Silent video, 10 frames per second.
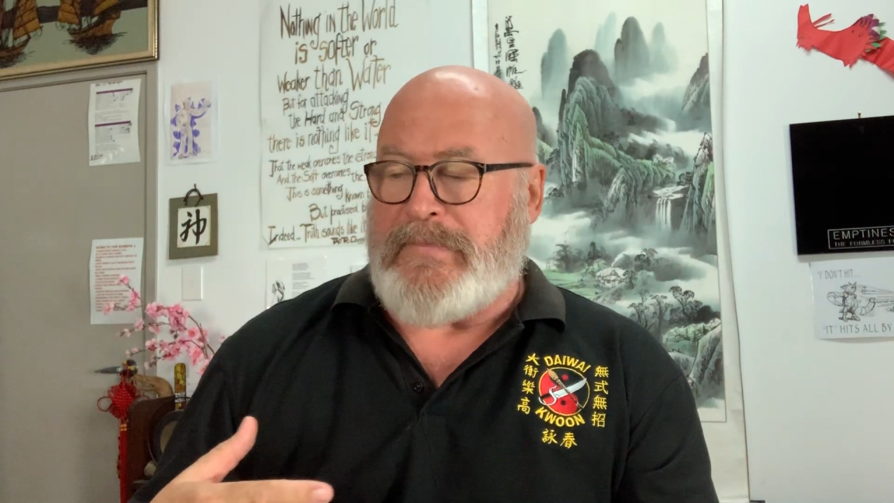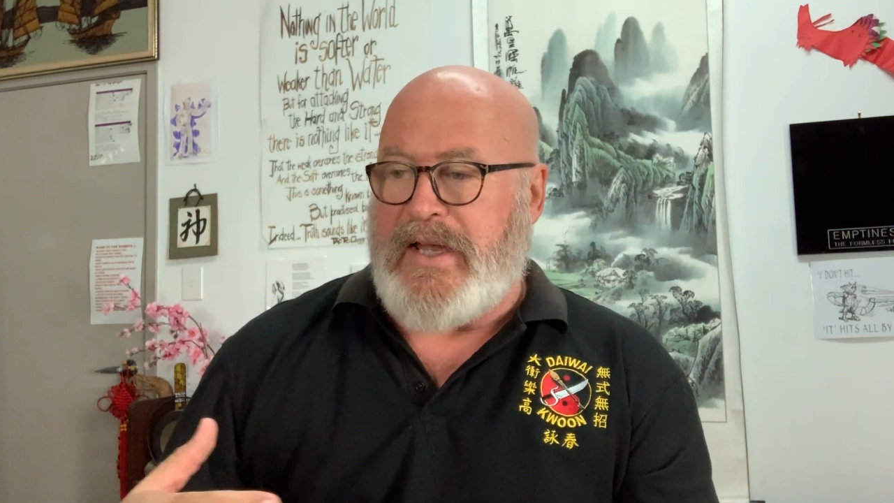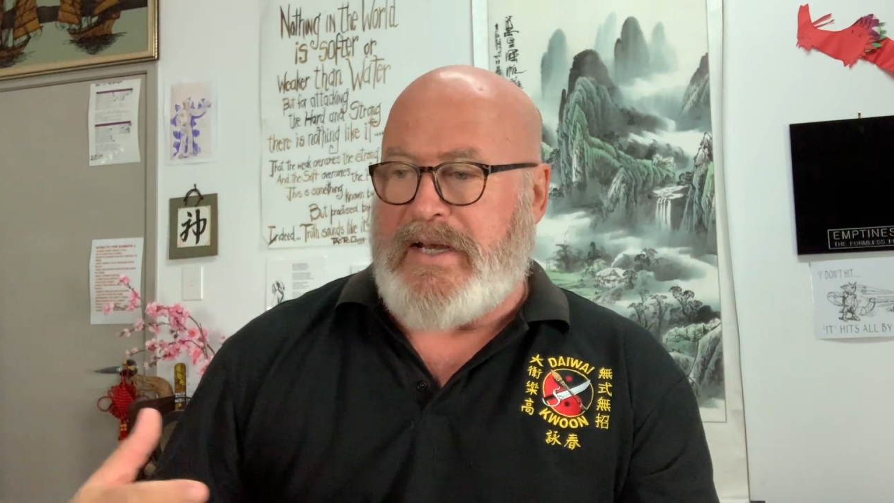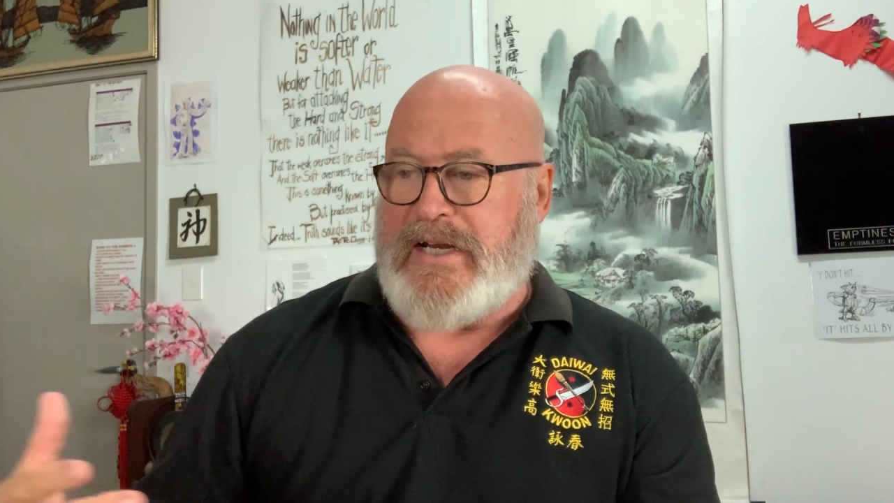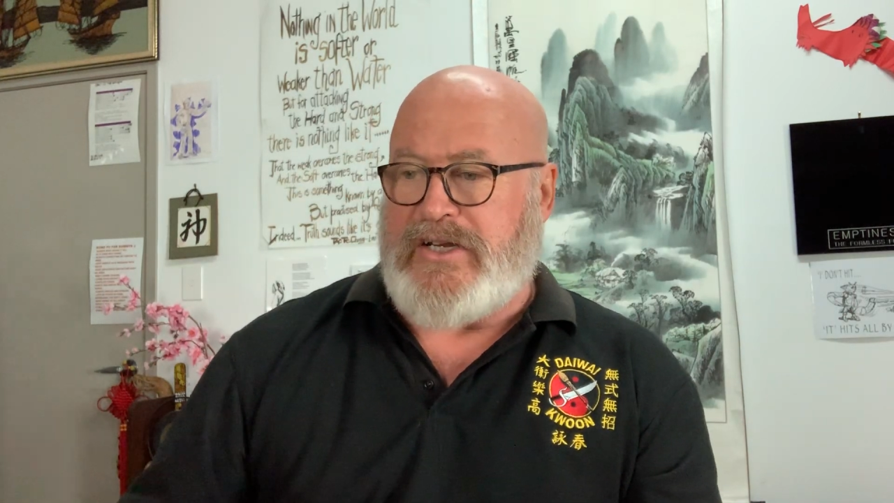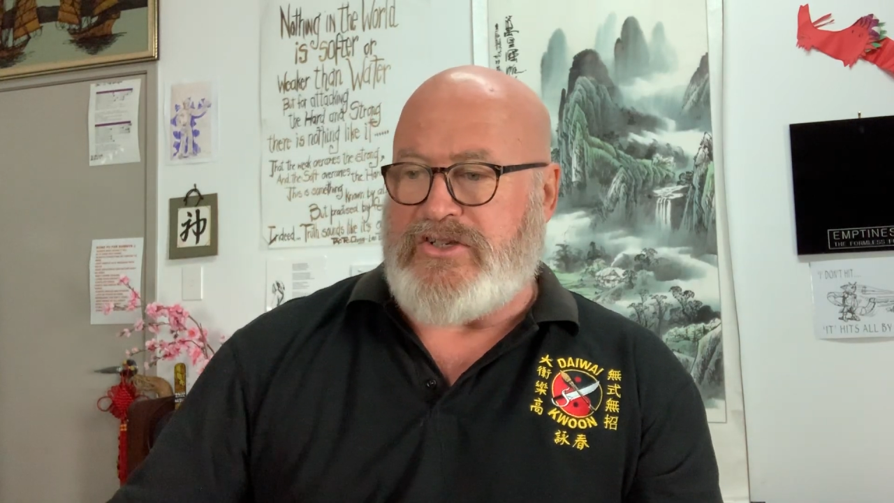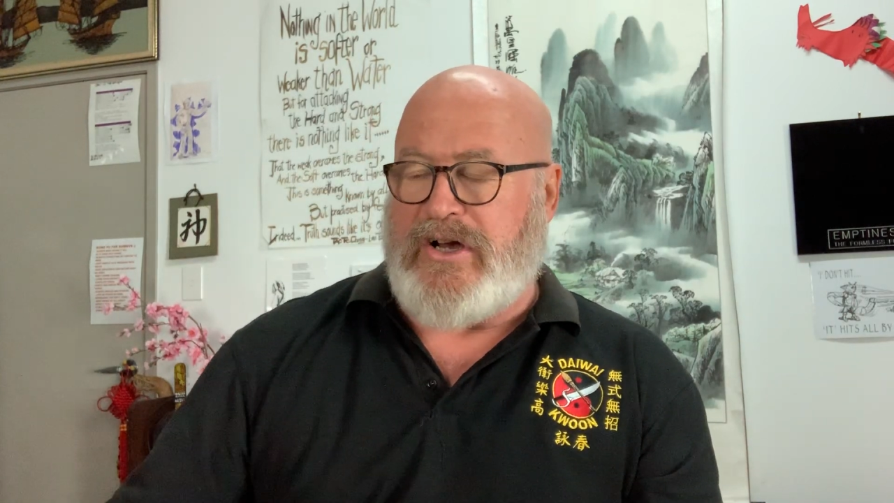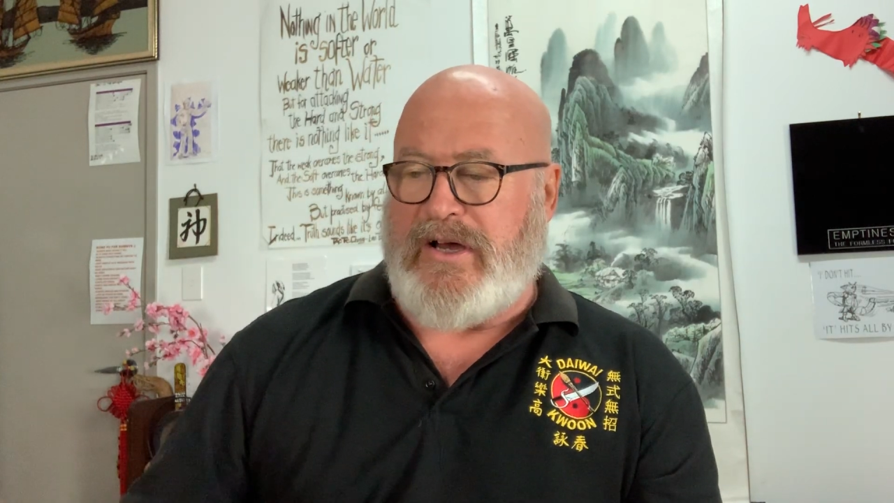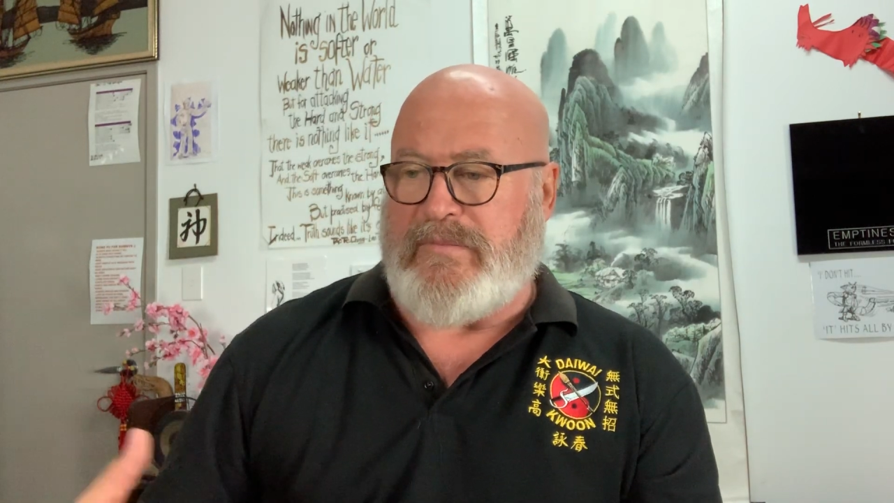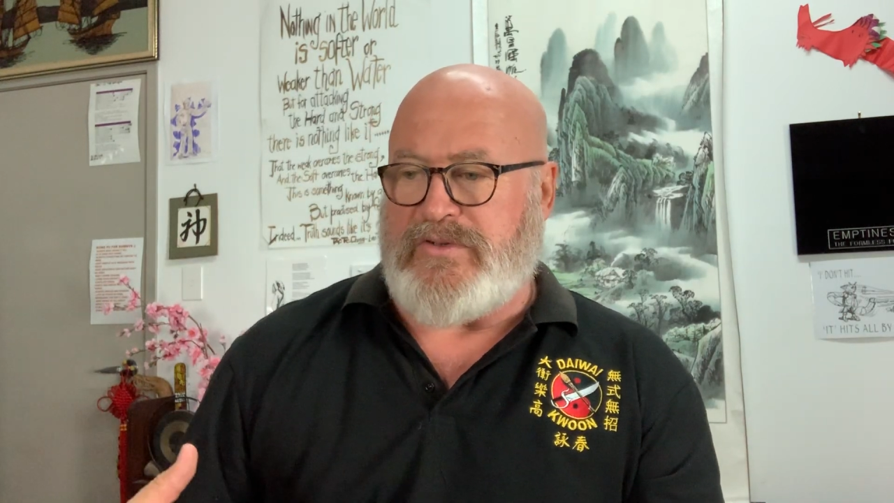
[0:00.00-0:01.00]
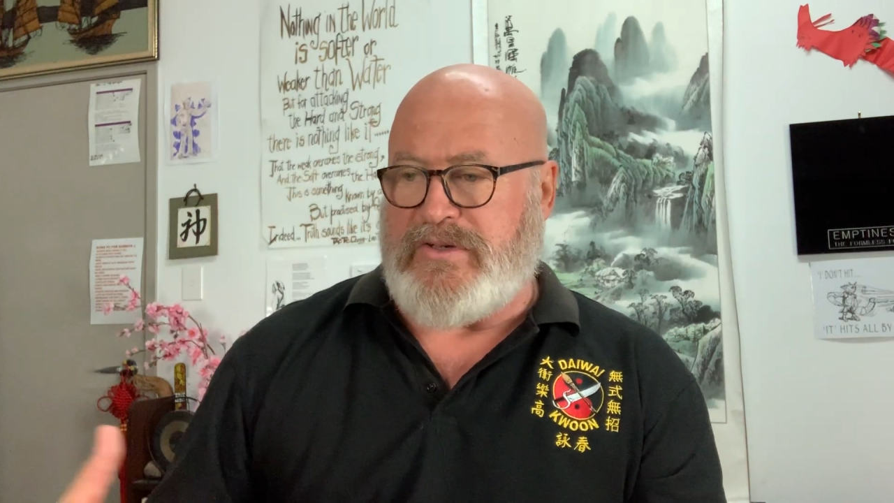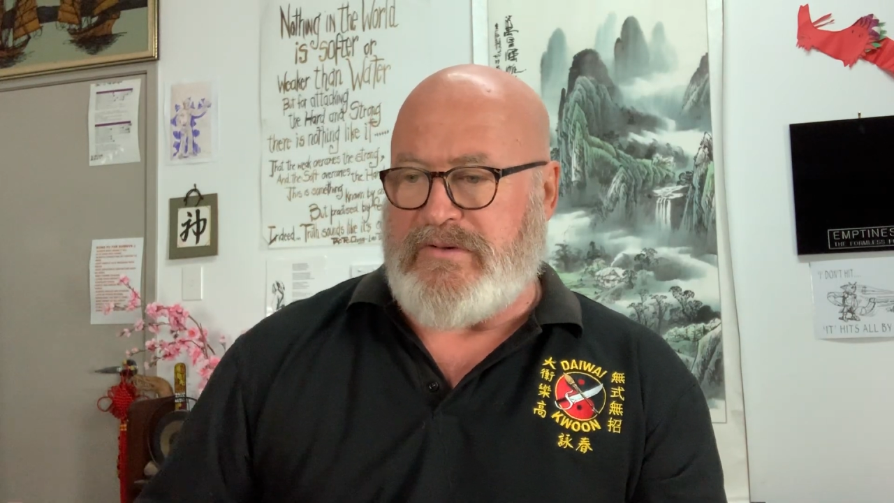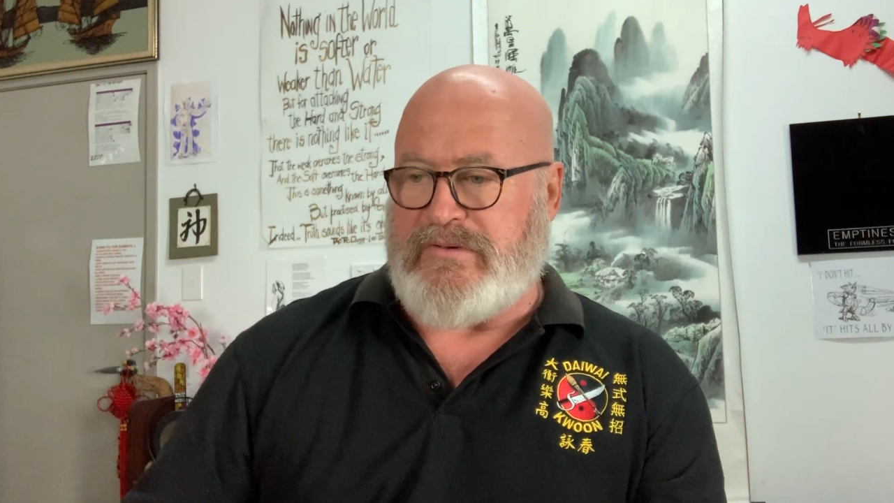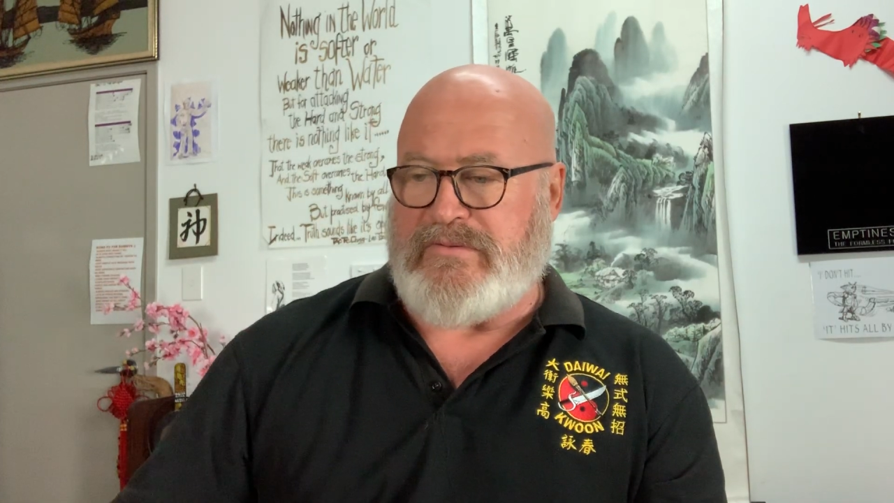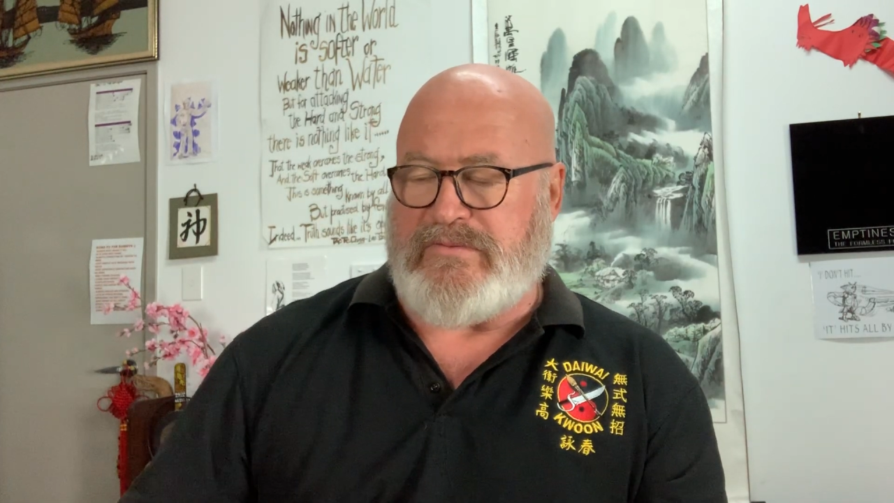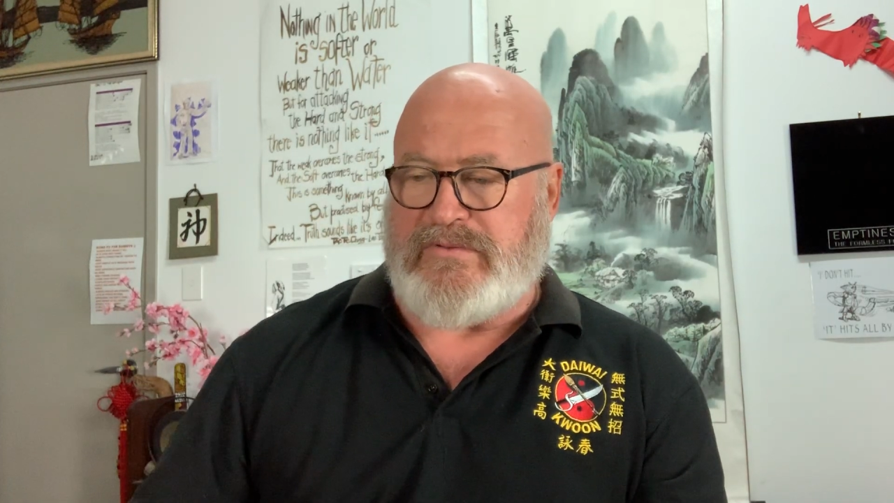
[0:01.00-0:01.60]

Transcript: at any time to